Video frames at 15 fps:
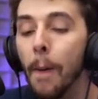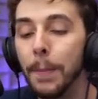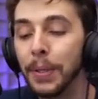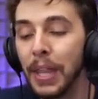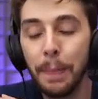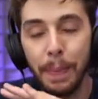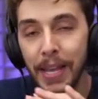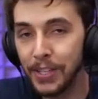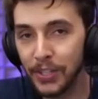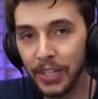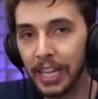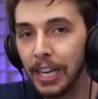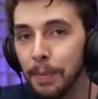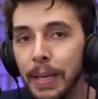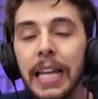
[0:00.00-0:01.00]
but they
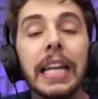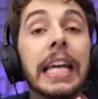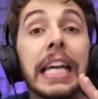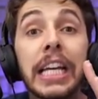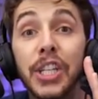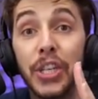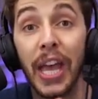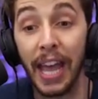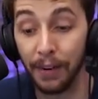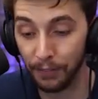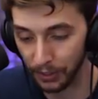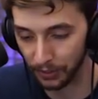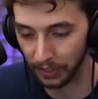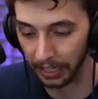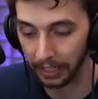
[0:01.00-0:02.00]
basically mean here's
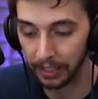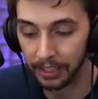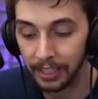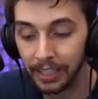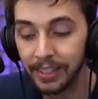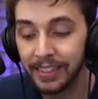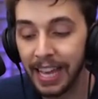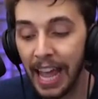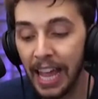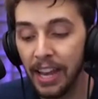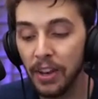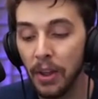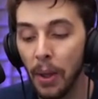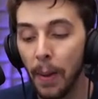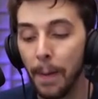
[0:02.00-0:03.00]
everything.
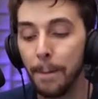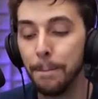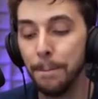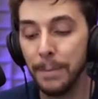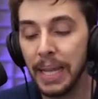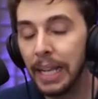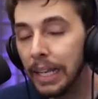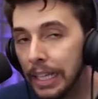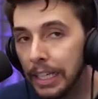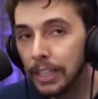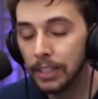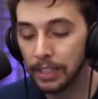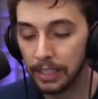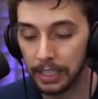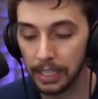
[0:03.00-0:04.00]
10
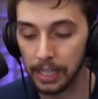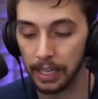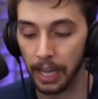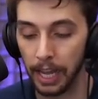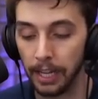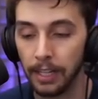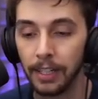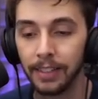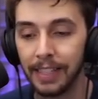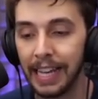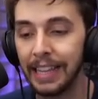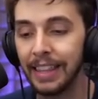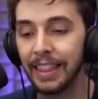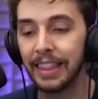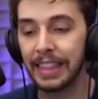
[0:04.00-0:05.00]
million DNA,
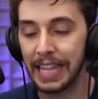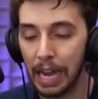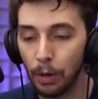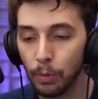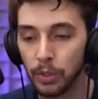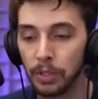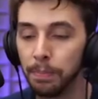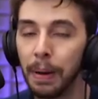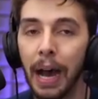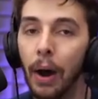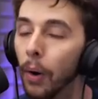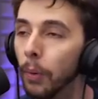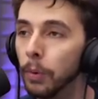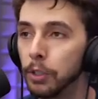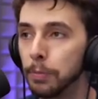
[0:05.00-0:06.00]
10,000
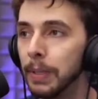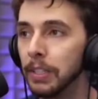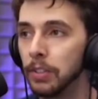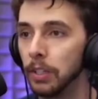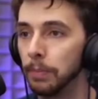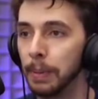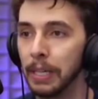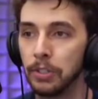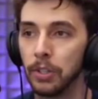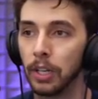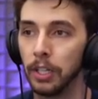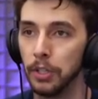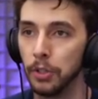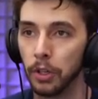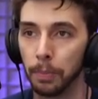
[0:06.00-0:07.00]
power, which means that you
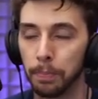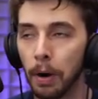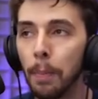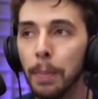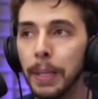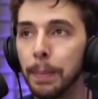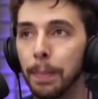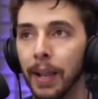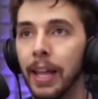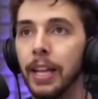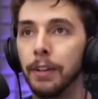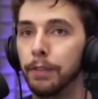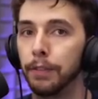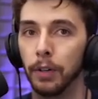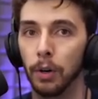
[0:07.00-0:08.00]
basically you could probably
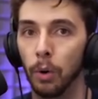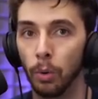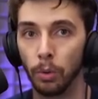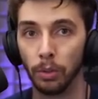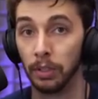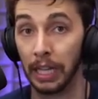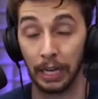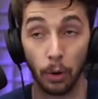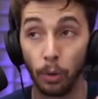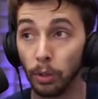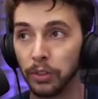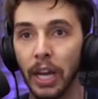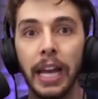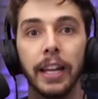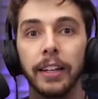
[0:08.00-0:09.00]
play for all like all
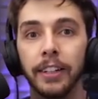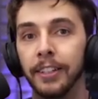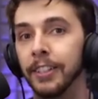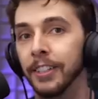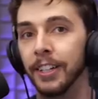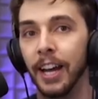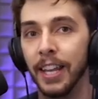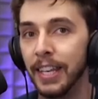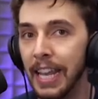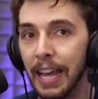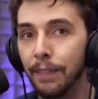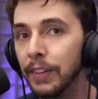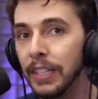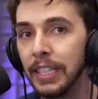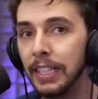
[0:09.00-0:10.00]
day and
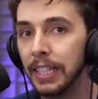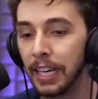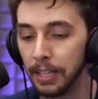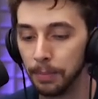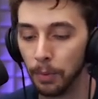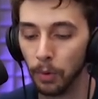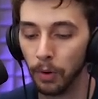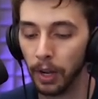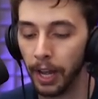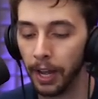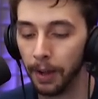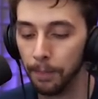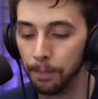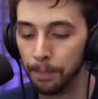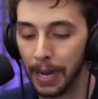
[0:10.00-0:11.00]
never need any more
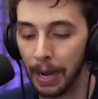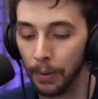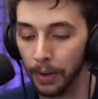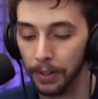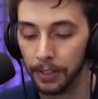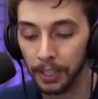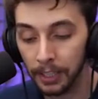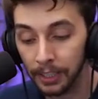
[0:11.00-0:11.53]
um, power.